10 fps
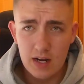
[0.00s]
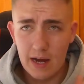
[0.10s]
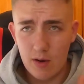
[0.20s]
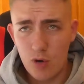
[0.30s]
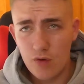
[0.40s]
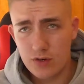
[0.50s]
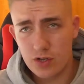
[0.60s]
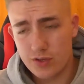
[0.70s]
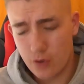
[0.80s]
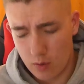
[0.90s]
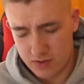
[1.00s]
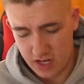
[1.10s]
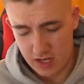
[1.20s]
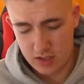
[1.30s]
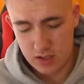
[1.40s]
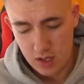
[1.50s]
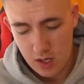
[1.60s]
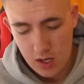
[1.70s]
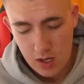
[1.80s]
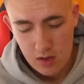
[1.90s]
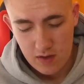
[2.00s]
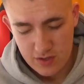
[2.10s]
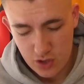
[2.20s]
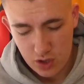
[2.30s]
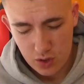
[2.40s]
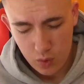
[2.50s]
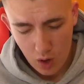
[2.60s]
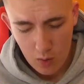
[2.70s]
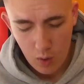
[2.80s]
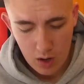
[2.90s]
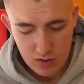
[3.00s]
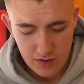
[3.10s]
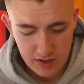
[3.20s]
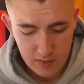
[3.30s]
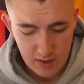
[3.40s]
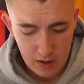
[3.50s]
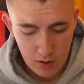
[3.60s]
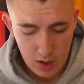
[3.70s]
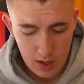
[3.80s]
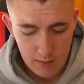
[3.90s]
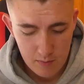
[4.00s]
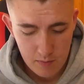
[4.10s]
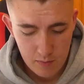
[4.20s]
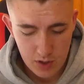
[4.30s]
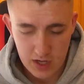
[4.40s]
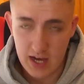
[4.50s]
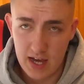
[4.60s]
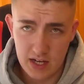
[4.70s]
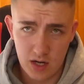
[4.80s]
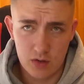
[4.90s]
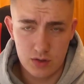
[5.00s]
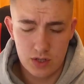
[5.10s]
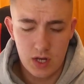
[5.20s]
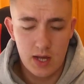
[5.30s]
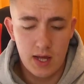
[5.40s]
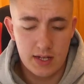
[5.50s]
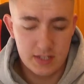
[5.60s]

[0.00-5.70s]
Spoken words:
Now we move on to the top six. This took quite a while to think about, but yeah, here goes. In